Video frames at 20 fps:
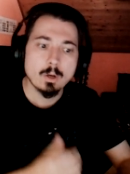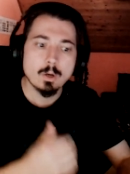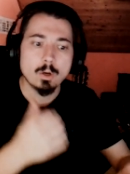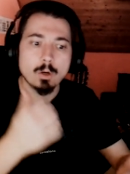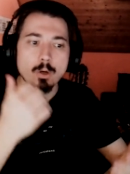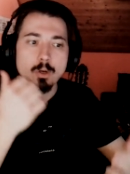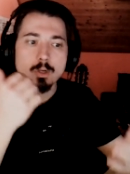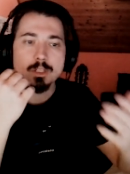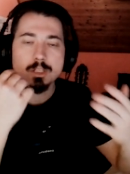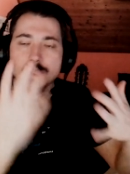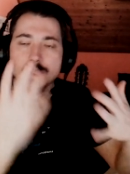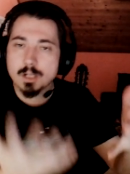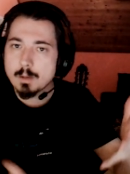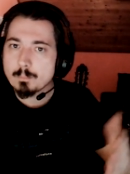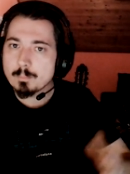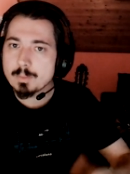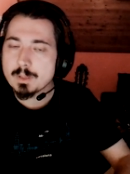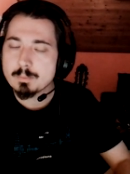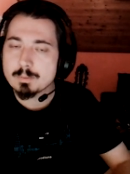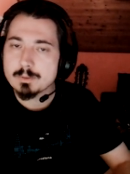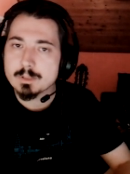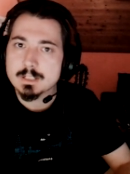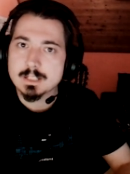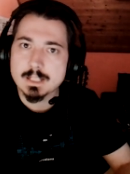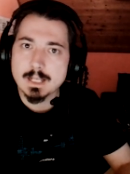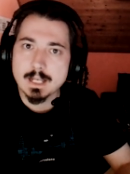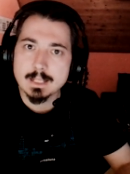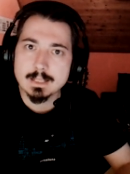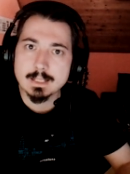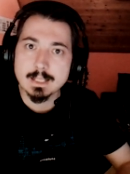some people
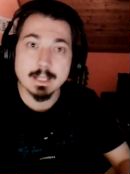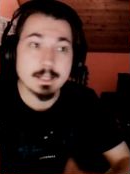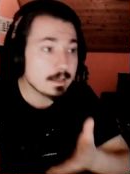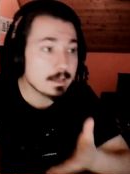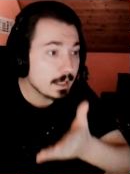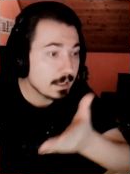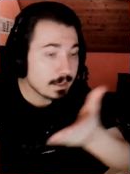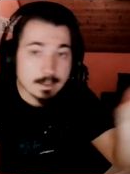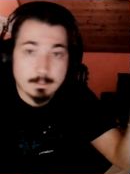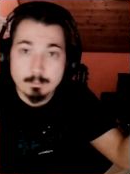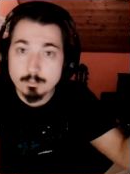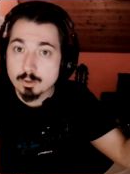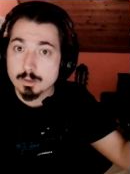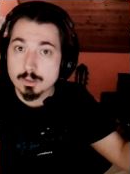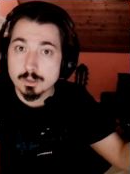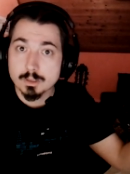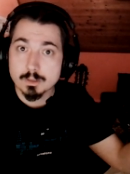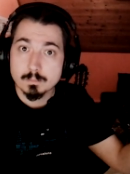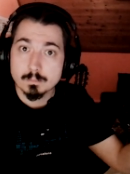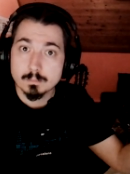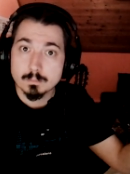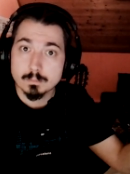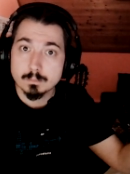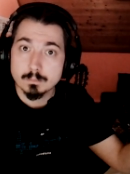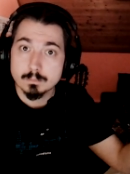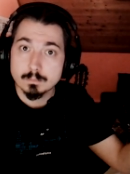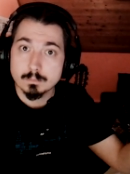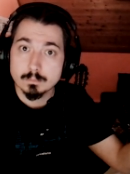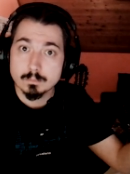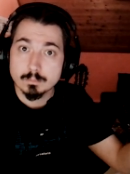said that let them cross,
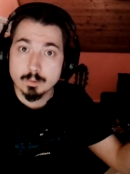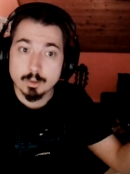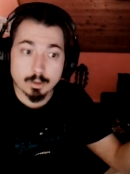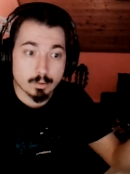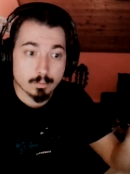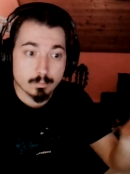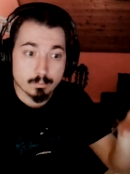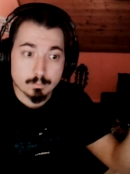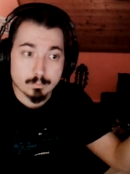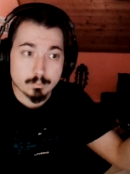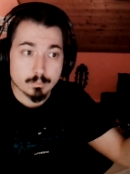you know.